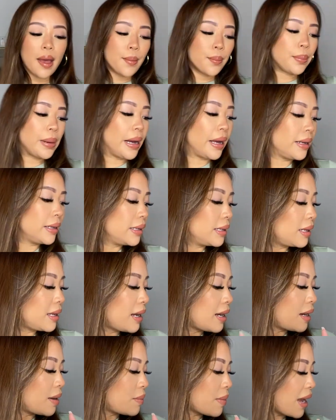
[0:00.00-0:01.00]
but
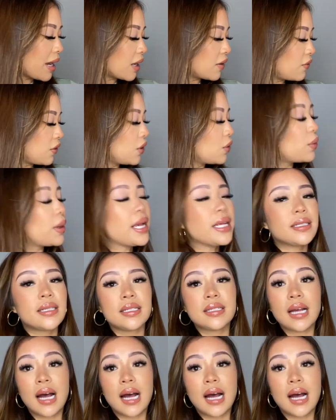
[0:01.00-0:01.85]
Acuvue Oasis,